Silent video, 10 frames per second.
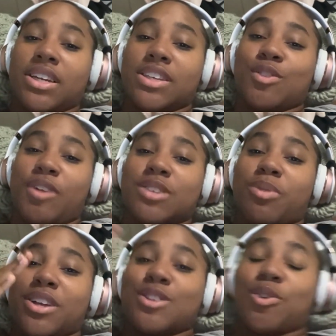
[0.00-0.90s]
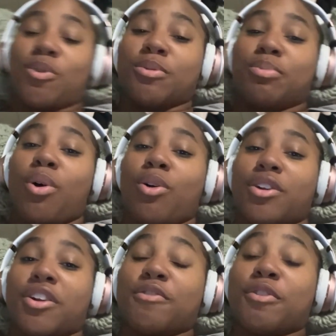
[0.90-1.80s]
So that's why it's so
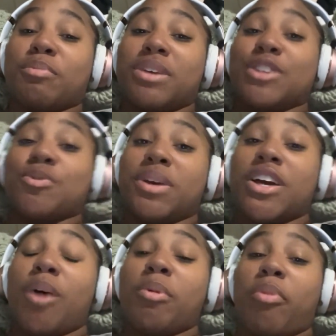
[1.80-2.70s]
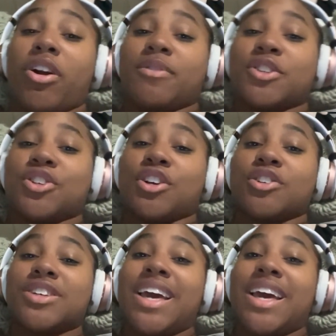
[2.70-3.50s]
important for me to become a part of a church